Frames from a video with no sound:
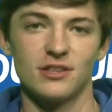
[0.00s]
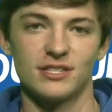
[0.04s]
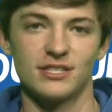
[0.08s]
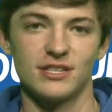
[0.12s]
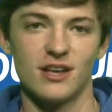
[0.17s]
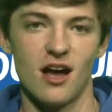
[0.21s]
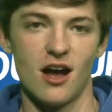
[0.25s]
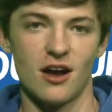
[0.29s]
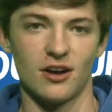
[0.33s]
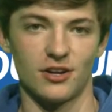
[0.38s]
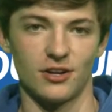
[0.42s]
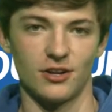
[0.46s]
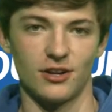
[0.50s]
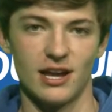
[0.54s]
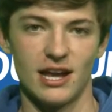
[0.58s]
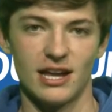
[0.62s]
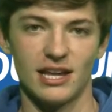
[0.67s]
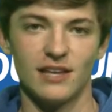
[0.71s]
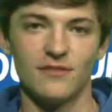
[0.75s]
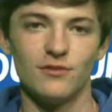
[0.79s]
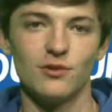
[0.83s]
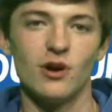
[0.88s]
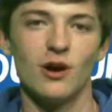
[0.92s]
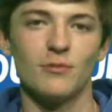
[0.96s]
and soccer
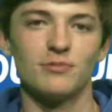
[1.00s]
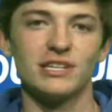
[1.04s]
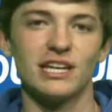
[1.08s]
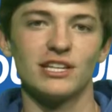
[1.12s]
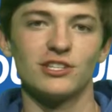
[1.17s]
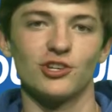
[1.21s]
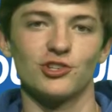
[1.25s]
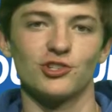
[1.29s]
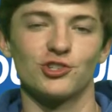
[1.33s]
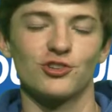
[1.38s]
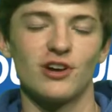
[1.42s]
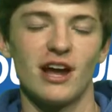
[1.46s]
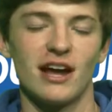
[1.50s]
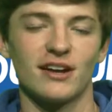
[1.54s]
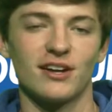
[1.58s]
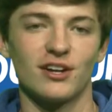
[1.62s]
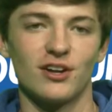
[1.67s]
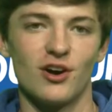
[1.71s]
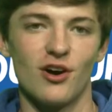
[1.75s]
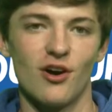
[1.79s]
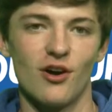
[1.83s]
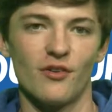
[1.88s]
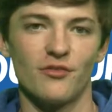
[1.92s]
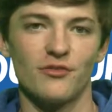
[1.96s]
and give you updates on
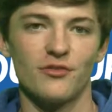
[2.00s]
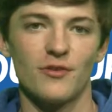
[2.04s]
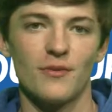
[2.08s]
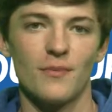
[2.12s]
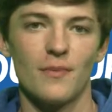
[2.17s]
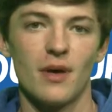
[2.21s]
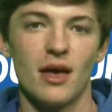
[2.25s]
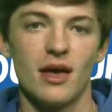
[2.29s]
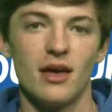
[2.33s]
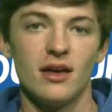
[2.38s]
track and golf.